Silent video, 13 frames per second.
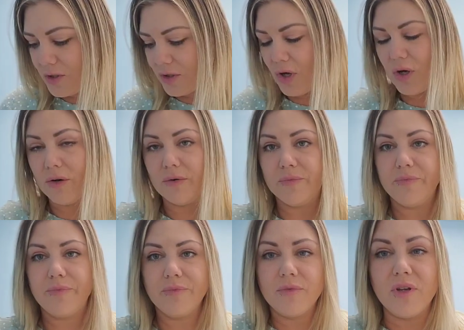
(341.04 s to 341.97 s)
So
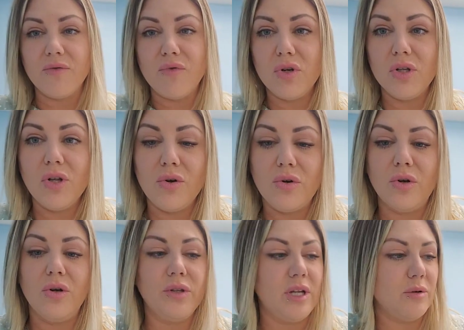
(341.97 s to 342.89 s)
if you're
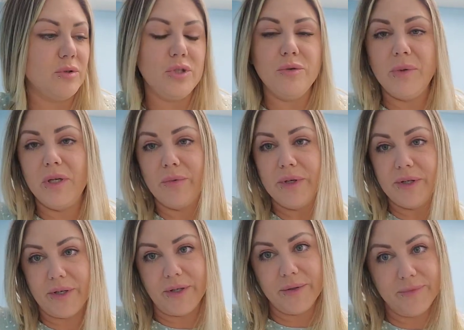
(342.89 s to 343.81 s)
local and that was you being a
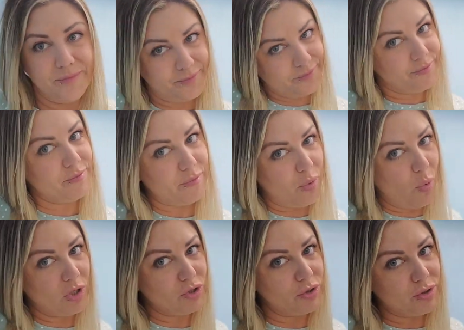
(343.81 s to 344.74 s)
weirdo,
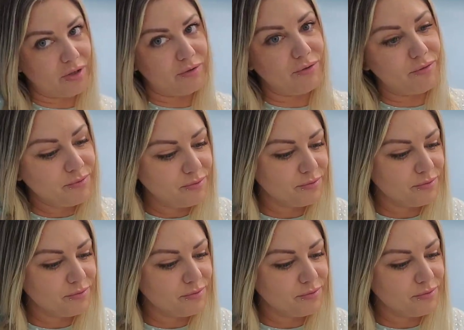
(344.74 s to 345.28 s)
watch yourself.